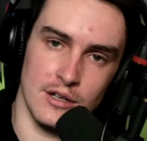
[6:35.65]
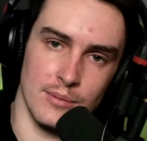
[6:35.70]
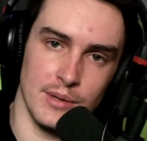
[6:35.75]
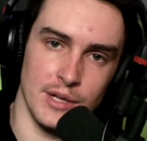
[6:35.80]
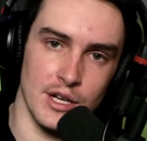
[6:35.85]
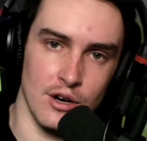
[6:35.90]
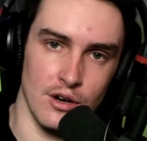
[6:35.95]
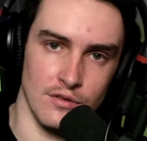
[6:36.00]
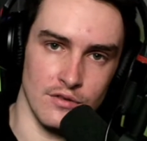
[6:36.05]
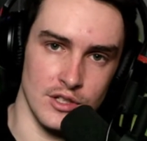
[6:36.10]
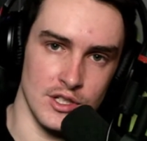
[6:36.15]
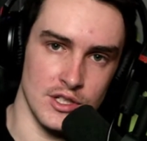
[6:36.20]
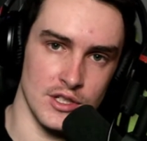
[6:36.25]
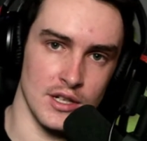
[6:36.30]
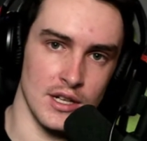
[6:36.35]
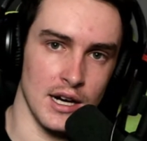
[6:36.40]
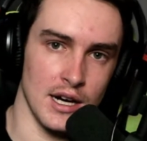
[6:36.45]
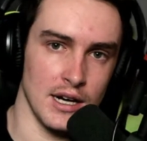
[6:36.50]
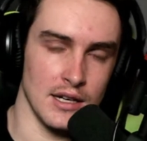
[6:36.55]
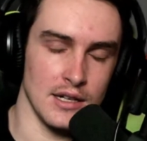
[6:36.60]
but go
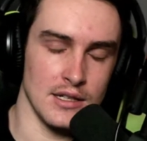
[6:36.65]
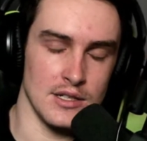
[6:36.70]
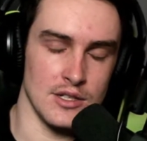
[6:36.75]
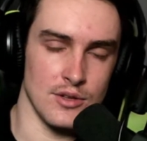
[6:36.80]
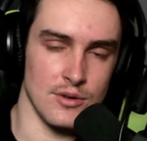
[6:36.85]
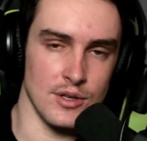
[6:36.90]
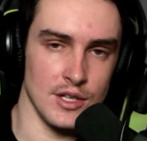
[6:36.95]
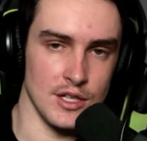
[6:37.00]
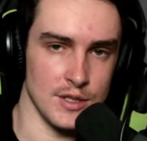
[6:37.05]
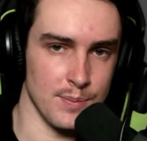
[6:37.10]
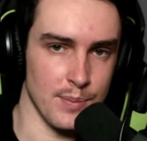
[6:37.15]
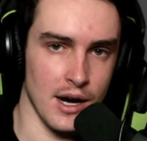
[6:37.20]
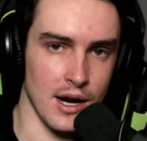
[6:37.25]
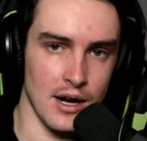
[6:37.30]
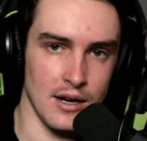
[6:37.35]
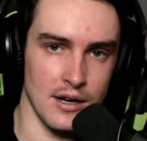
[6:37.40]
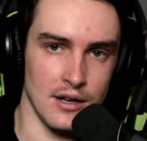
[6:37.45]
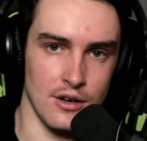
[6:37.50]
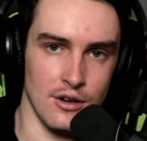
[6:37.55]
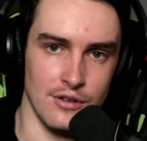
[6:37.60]
visit his
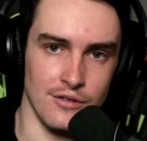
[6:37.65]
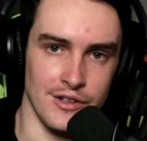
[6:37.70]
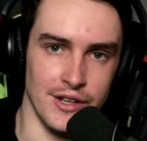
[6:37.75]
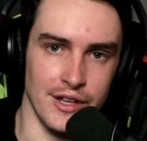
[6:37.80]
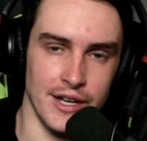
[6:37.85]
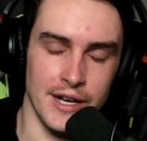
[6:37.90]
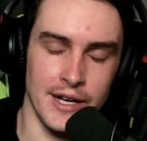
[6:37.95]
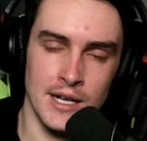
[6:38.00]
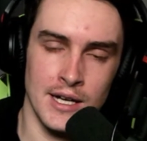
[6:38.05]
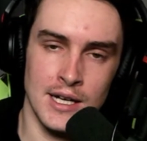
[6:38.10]
partner over there.